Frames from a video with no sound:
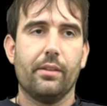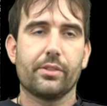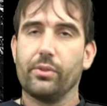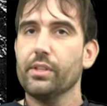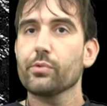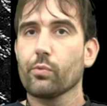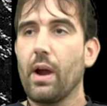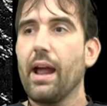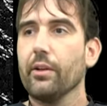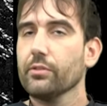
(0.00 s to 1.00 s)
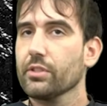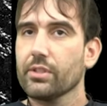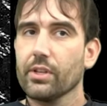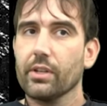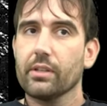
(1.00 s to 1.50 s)
so this round
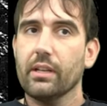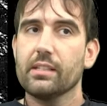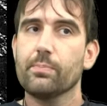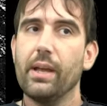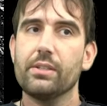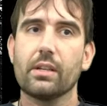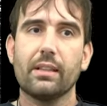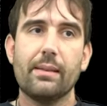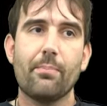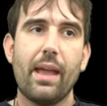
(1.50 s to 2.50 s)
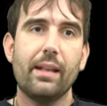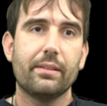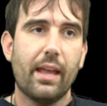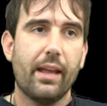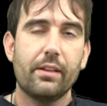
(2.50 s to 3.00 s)
stern is basically
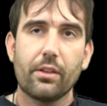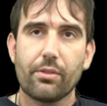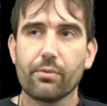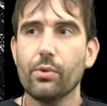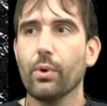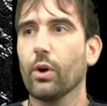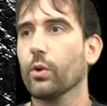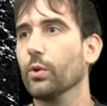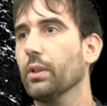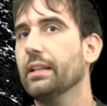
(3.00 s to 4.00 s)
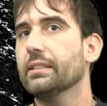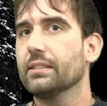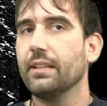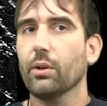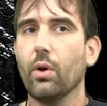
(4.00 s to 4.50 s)
maintained through early
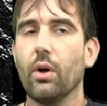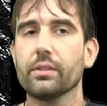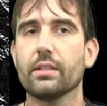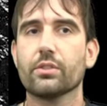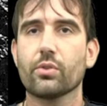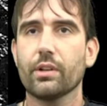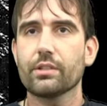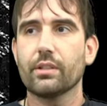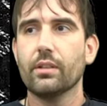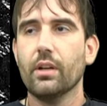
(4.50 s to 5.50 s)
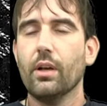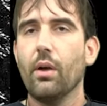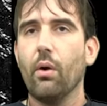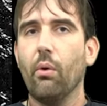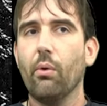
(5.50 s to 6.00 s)
steel hulled construction
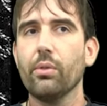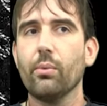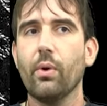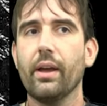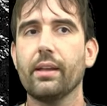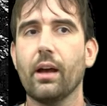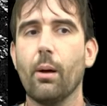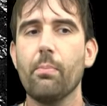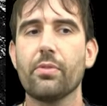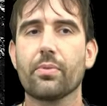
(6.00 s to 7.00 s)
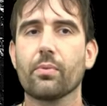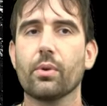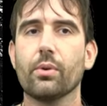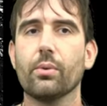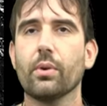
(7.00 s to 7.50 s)
all the way up
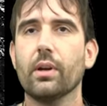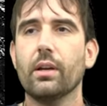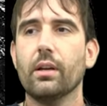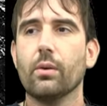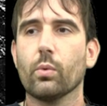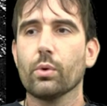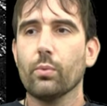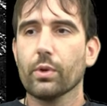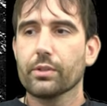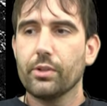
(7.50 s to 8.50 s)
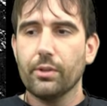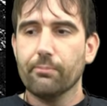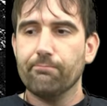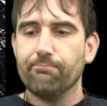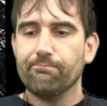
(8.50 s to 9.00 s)
through World War II.